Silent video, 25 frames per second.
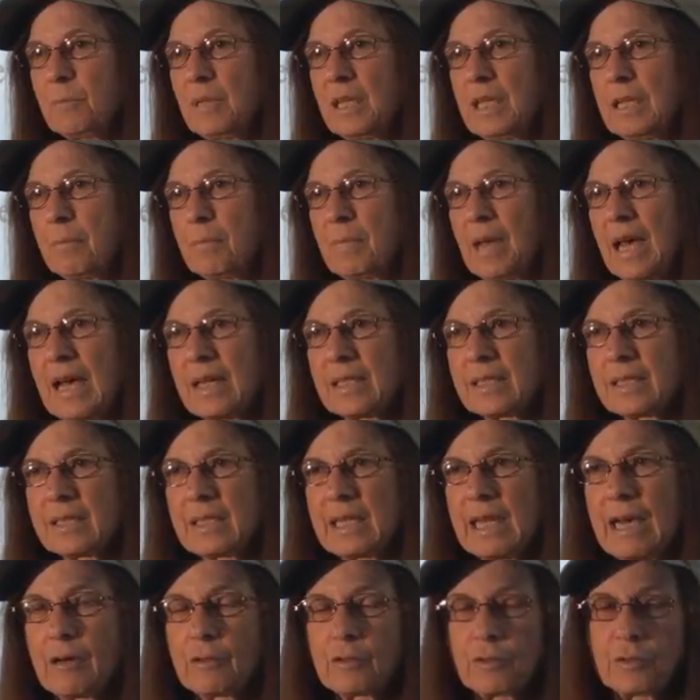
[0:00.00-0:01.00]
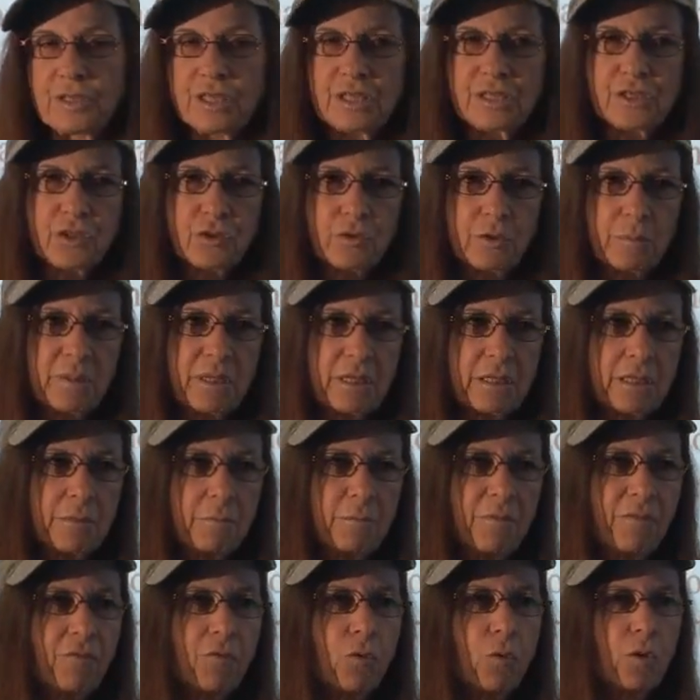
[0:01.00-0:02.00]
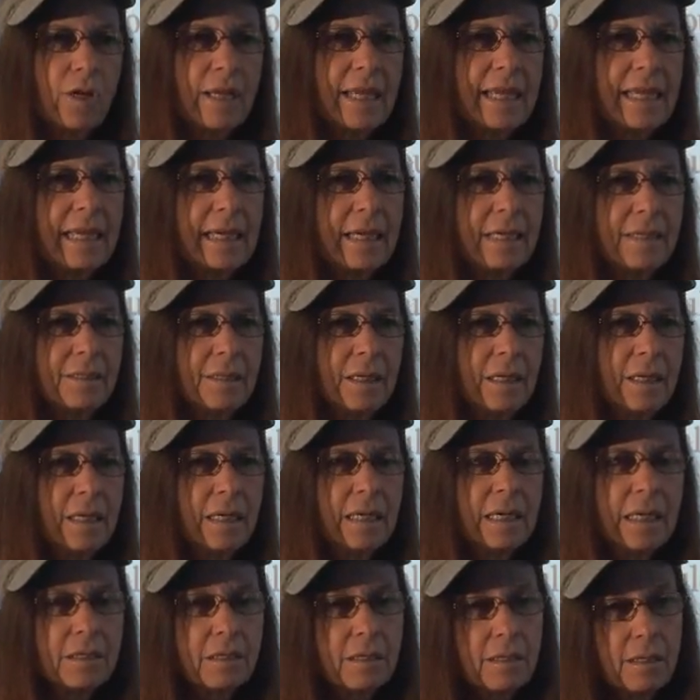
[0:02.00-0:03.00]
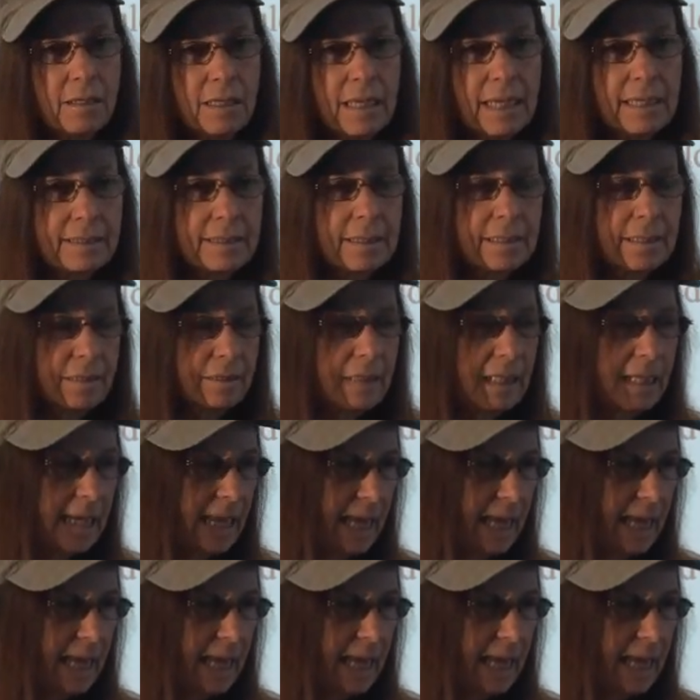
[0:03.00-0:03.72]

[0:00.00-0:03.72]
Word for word: to be passed out or distributed beforehand and collected at